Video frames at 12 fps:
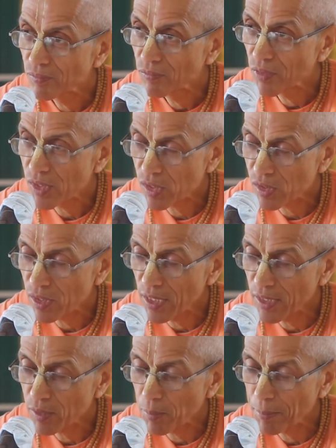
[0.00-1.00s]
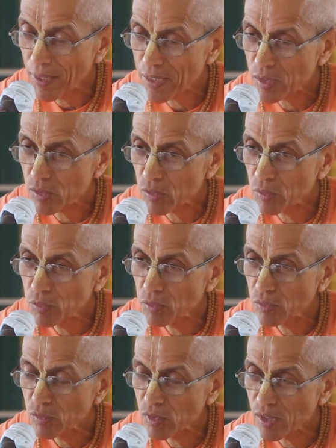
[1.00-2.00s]
First he had to pass
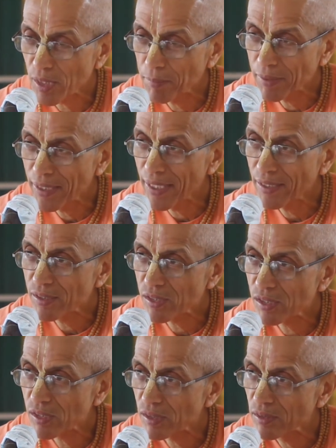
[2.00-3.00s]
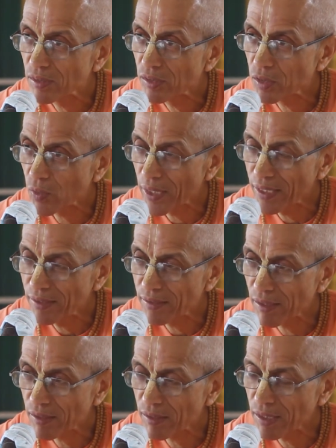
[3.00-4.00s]
through some gates to
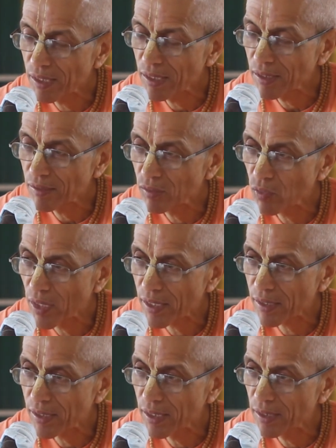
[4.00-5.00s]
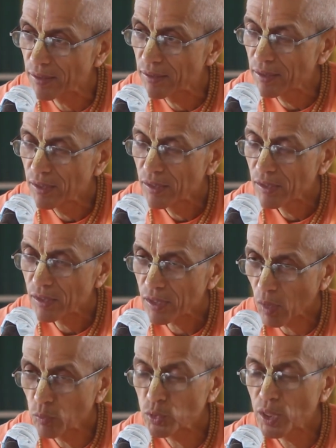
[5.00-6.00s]
enter the Dwaraka
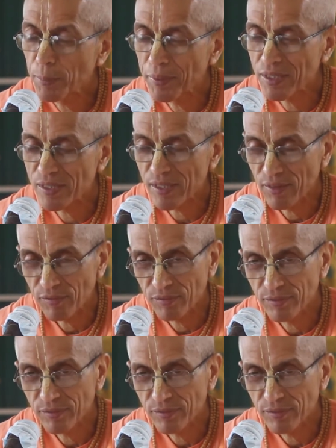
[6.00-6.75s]
township itself.